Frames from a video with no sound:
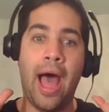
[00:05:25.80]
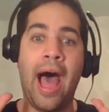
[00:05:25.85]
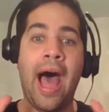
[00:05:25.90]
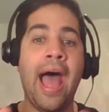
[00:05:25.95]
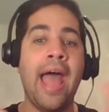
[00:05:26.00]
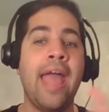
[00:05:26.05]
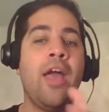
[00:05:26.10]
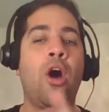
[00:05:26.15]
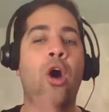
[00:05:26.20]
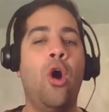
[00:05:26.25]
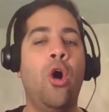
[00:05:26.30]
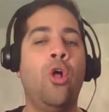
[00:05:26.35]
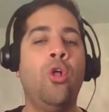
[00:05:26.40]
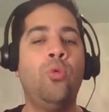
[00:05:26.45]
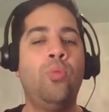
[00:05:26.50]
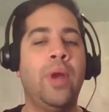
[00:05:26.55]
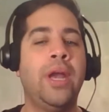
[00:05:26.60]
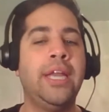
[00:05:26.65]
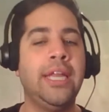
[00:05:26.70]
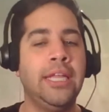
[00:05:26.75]
I
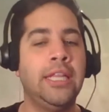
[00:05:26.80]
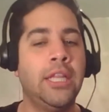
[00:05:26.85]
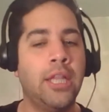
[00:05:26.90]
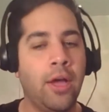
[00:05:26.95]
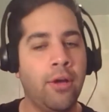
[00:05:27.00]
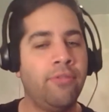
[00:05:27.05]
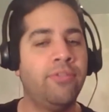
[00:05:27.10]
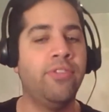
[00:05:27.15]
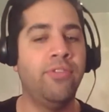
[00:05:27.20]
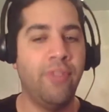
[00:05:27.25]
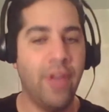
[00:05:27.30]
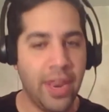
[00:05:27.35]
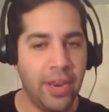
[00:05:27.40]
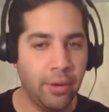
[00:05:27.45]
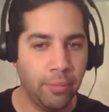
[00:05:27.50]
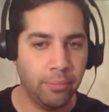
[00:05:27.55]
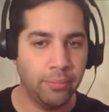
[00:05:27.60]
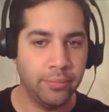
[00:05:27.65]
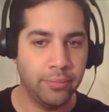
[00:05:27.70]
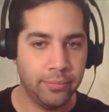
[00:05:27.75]
already loved
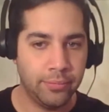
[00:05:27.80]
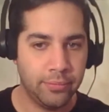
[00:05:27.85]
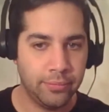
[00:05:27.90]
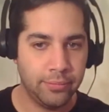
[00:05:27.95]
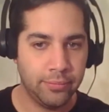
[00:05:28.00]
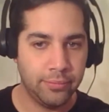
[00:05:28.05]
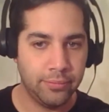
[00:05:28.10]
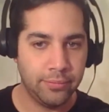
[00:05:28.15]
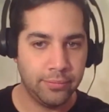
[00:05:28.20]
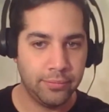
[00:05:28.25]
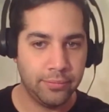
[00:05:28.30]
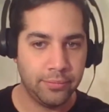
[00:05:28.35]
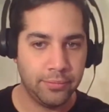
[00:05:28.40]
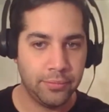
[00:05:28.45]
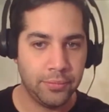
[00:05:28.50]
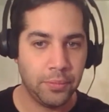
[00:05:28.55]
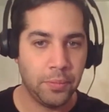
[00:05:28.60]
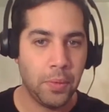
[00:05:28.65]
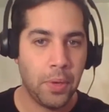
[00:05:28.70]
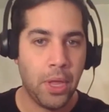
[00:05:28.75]
Venom.
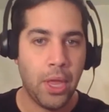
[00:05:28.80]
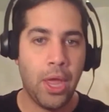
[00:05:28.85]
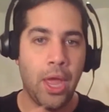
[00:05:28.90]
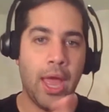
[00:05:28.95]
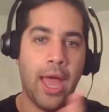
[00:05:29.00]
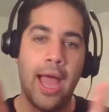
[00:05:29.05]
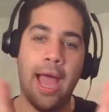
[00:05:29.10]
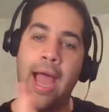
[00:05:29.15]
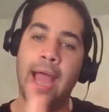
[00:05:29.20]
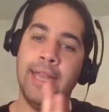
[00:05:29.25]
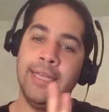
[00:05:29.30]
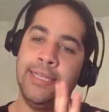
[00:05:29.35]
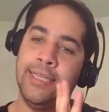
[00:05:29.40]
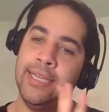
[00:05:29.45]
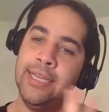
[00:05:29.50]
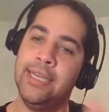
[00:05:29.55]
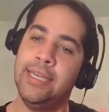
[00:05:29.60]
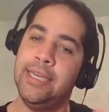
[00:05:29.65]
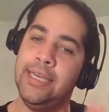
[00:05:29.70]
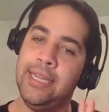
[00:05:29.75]
I
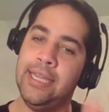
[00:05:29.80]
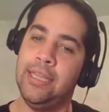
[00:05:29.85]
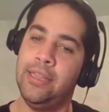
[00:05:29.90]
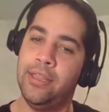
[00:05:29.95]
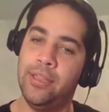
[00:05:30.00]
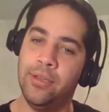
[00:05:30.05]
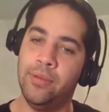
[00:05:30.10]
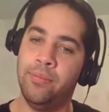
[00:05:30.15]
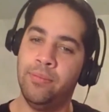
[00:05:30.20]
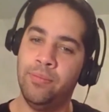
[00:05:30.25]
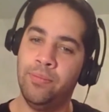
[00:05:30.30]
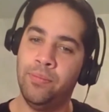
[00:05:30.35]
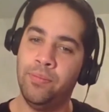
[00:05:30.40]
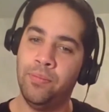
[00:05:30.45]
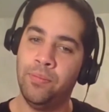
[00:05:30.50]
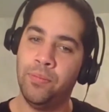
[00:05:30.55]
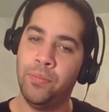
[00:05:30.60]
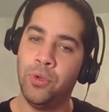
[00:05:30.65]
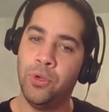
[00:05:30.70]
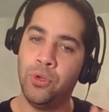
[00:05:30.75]
didn't need them
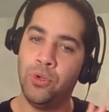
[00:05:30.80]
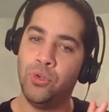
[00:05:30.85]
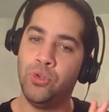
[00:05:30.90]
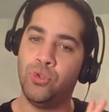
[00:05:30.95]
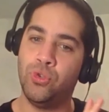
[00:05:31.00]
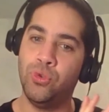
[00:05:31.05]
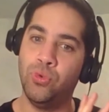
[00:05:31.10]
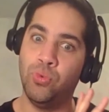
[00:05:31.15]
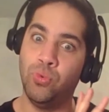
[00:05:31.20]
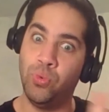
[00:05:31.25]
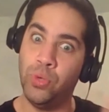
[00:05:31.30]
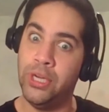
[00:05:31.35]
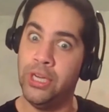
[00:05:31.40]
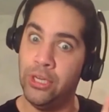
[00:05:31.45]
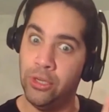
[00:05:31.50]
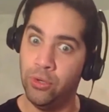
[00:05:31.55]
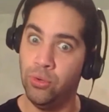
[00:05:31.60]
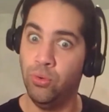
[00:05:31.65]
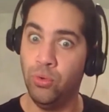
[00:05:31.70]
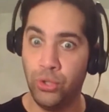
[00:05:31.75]
to
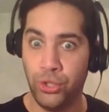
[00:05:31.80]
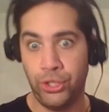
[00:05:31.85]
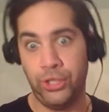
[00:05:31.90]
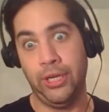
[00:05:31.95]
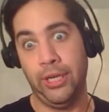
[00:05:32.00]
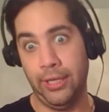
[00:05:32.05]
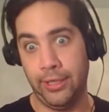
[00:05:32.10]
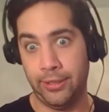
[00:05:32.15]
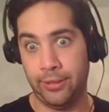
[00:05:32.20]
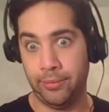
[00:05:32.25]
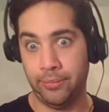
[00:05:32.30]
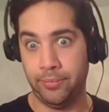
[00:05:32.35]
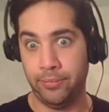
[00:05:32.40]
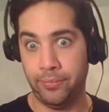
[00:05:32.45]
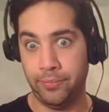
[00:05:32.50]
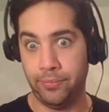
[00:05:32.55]
redo shit.